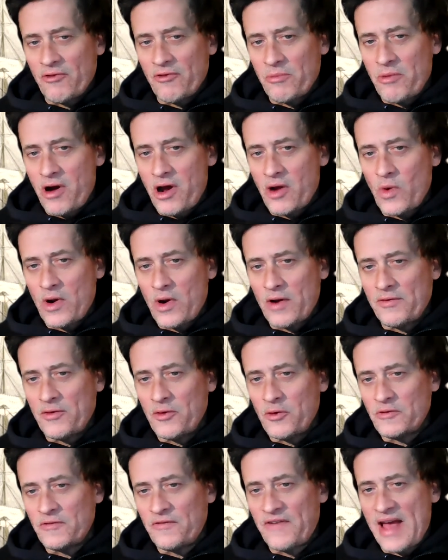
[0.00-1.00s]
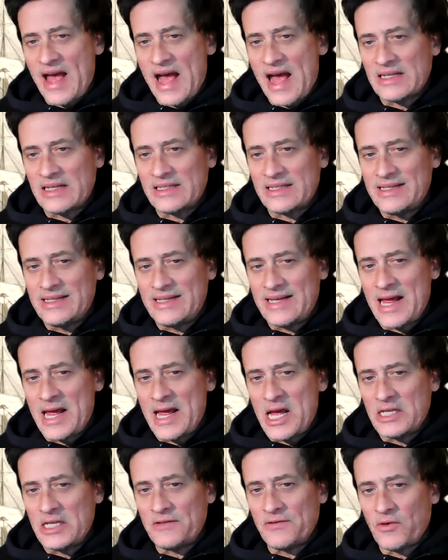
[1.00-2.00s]
or upon one of those fast
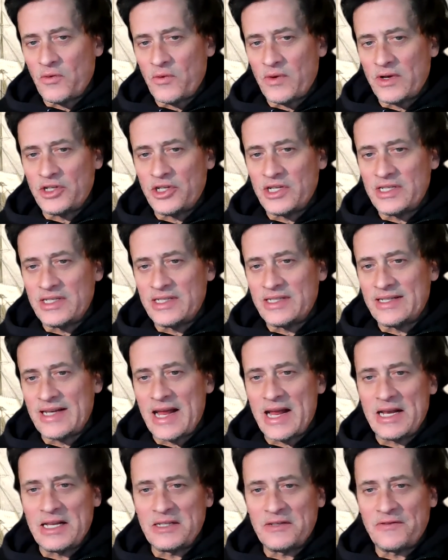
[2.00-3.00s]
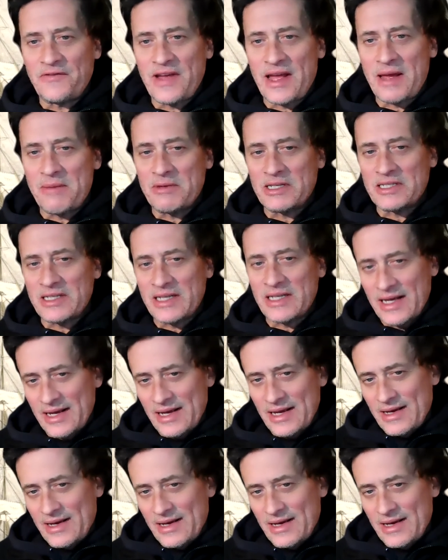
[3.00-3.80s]
days for which his state is famous.